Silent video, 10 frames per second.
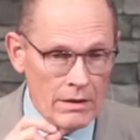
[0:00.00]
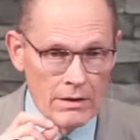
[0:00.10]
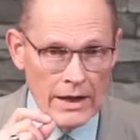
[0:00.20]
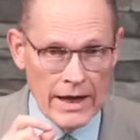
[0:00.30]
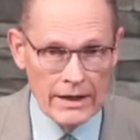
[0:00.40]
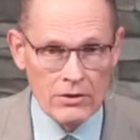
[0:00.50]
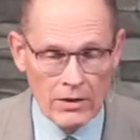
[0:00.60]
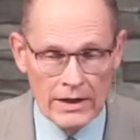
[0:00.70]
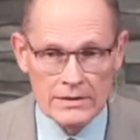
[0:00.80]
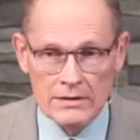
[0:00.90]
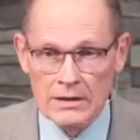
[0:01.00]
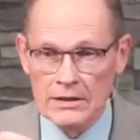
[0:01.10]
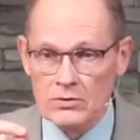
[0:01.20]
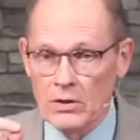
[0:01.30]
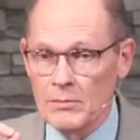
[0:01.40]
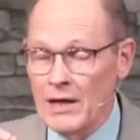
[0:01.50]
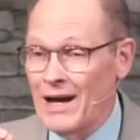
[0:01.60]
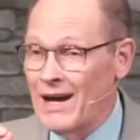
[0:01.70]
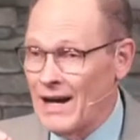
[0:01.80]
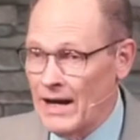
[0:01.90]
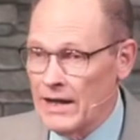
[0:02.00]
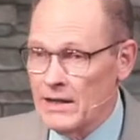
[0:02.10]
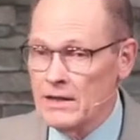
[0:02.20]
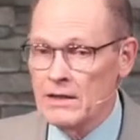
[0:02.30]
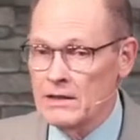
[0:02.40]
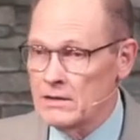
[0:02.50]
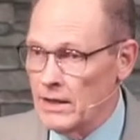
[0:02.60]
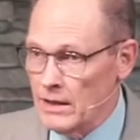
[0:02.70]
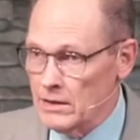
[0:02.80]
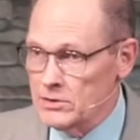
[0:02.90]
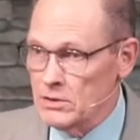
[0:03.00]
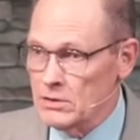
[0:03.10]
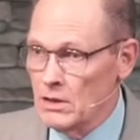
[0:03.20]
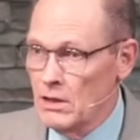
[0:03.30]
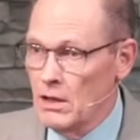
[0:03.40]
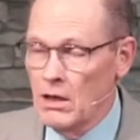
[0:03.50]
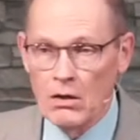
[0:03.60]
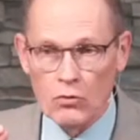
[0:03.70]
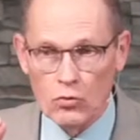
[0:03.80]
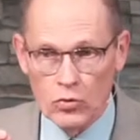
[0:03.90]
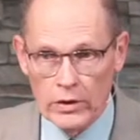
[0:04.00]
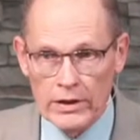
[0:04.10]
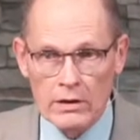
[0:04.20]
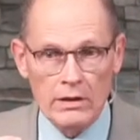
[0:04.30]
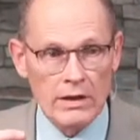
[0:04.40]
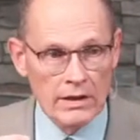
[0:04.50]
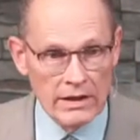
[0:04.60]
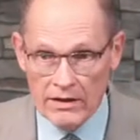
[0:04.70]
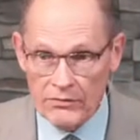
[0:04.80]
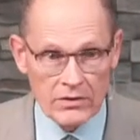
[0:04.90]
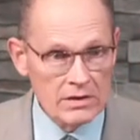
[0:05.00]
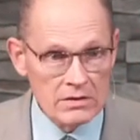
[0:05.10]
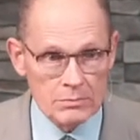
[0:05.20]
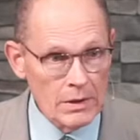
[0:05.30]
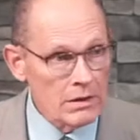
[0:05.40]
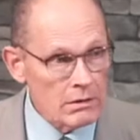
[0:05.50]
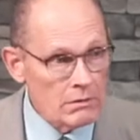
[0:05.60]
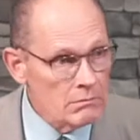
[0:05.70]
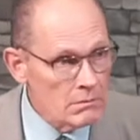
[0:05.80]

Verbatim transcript: the Antichrist is going to be a highly intelligent, real gifted speaker.